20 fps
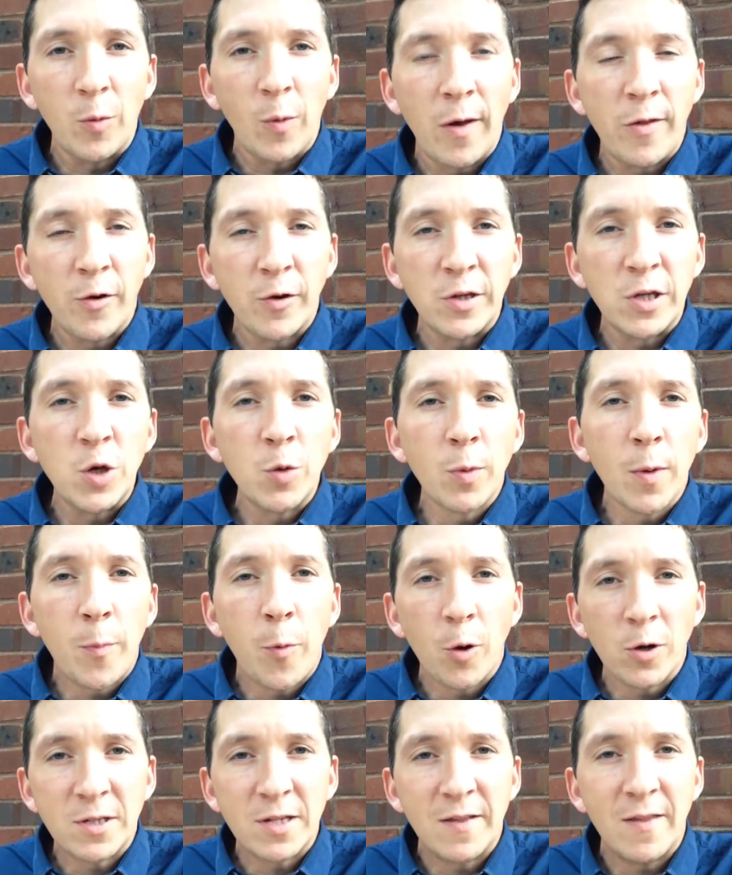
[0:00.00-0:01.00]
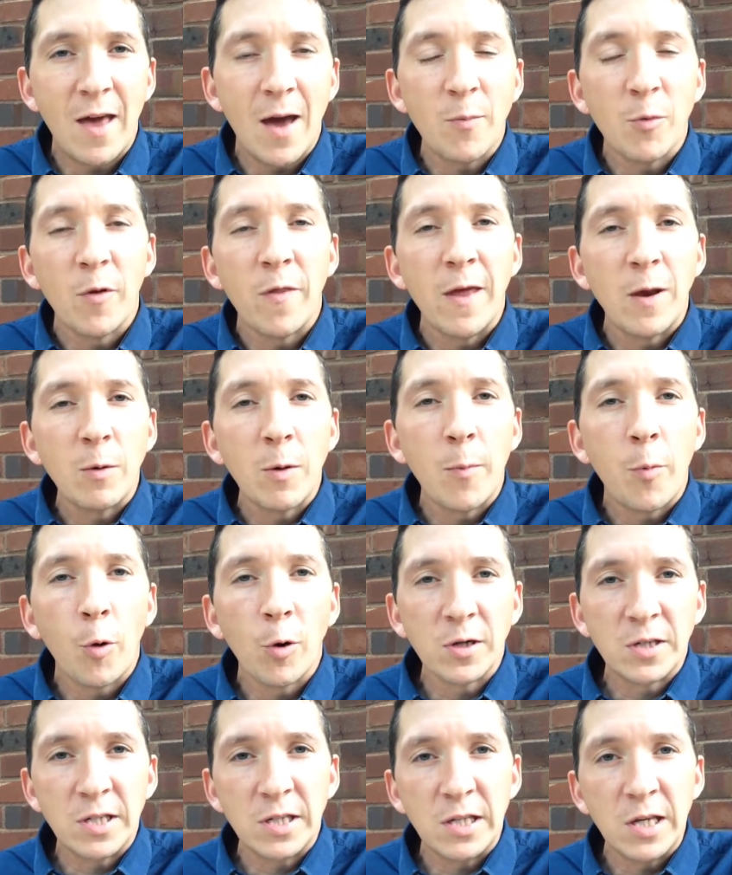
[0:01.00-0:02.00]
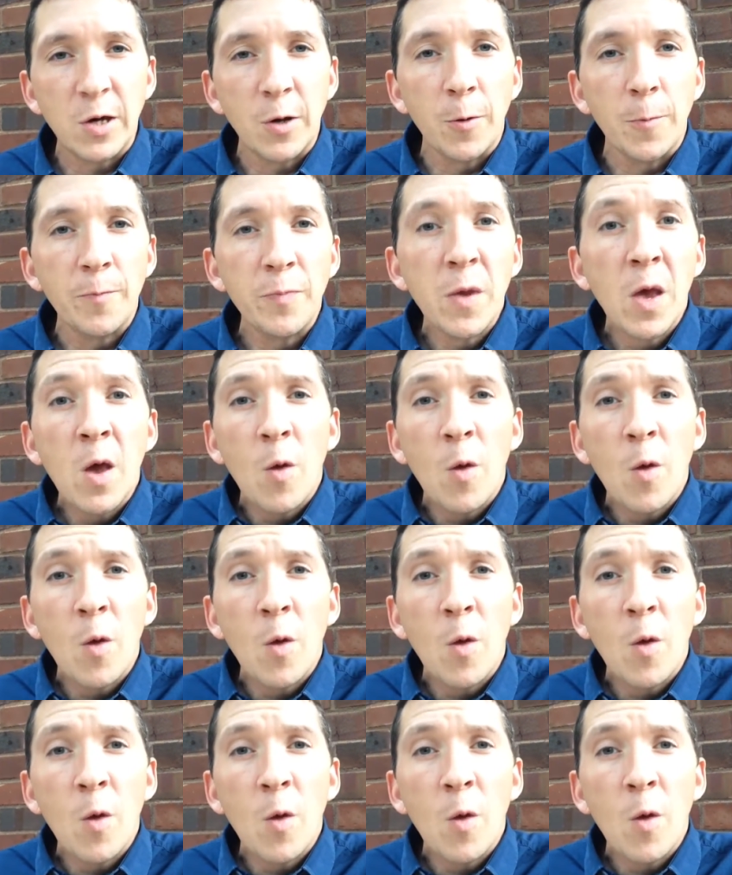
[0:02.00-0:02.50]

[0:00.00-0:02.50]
whether you report to them or they report to you?